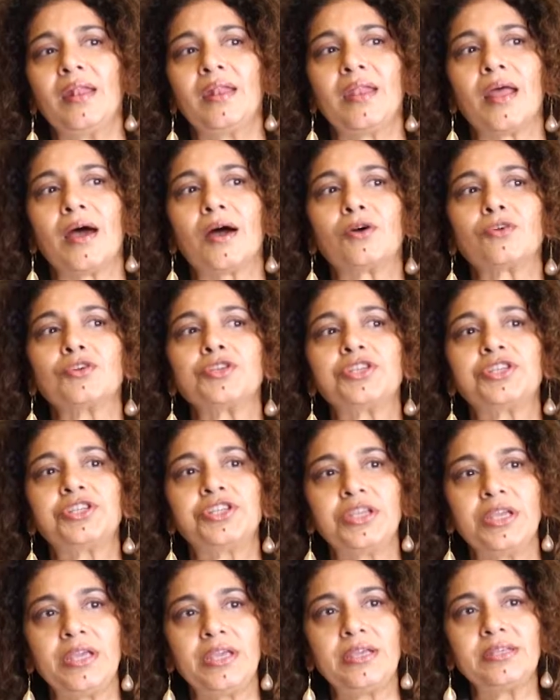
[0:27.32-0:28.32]
Now,
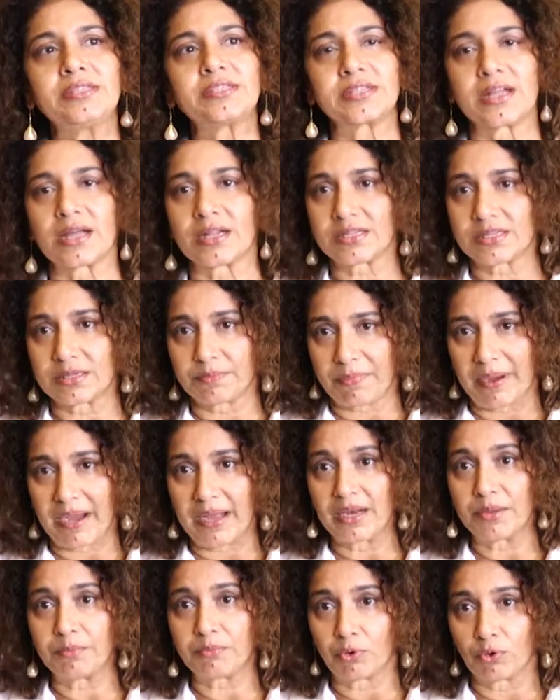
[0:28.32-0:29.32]
she started a
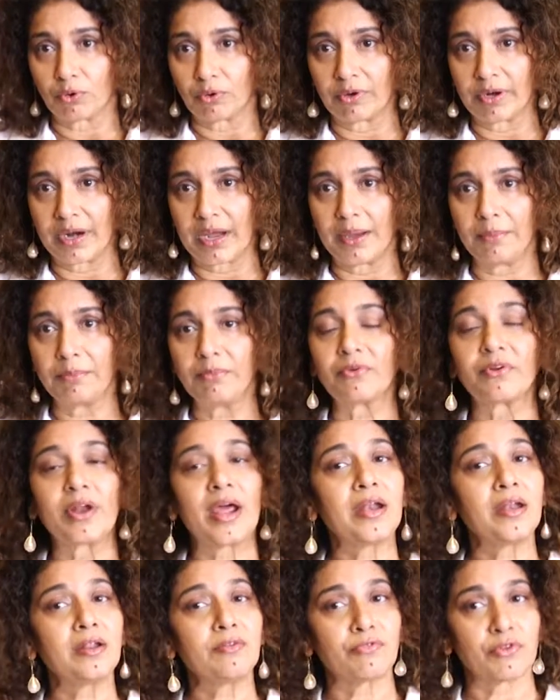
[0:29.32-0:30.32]
pilot program,
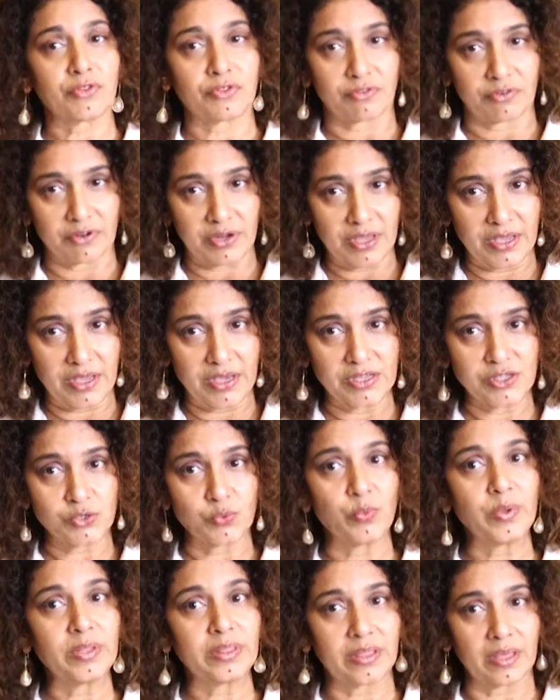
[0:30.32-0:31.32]
ran it for 3
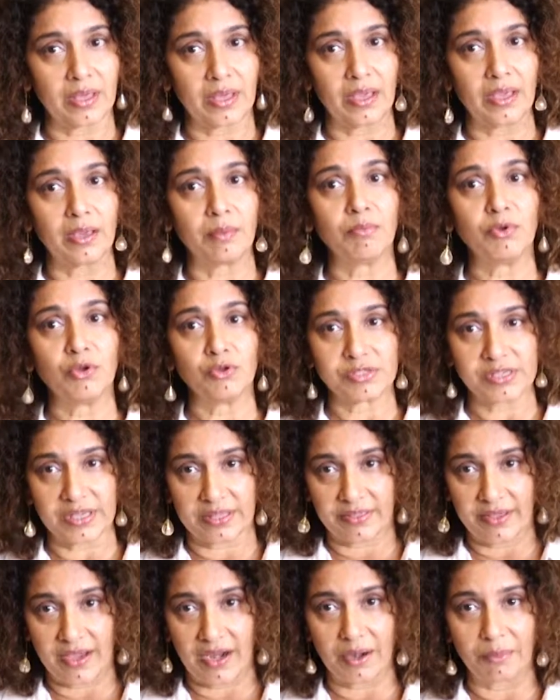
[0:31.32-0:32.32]
years with a music
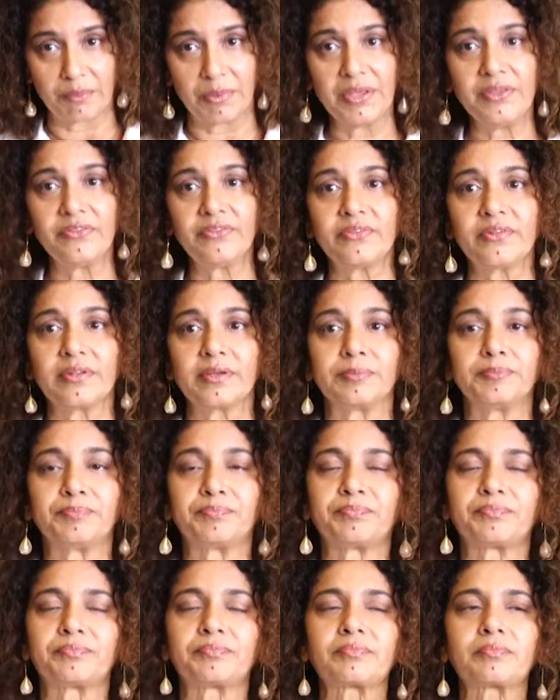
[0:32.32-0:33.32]
therapist.
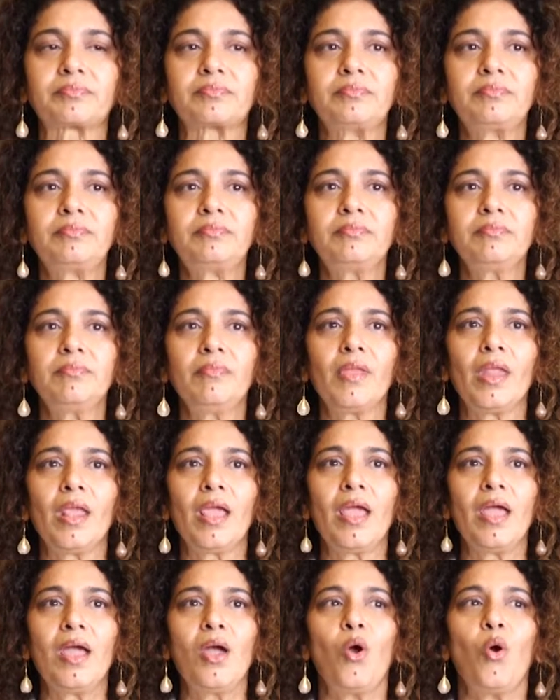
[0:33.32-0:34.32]

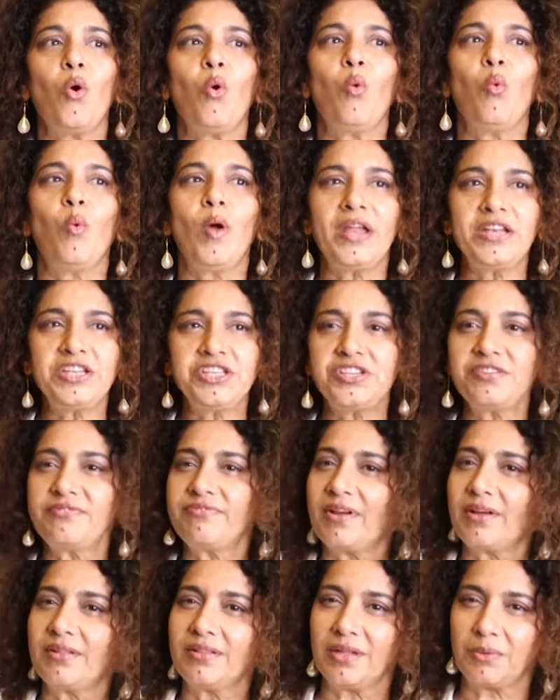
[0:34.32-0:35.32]
Okay. When she
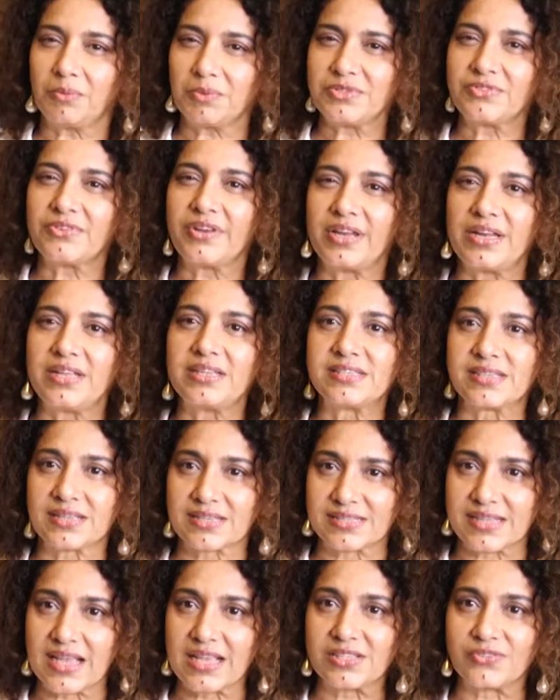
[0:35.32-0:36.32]
found that it was really
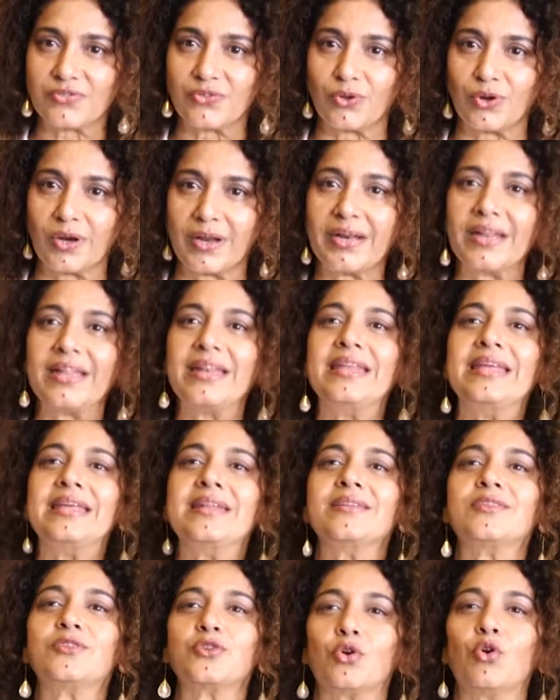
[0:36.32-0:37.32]
successful and it
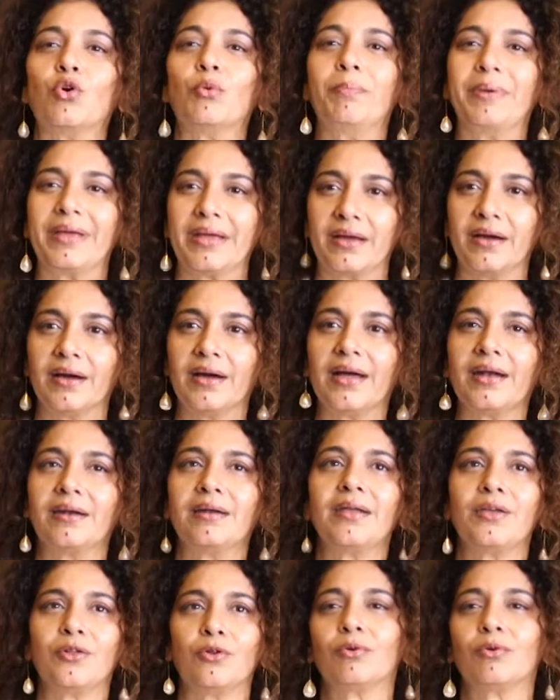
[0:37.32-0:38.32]
needed to go bigger and,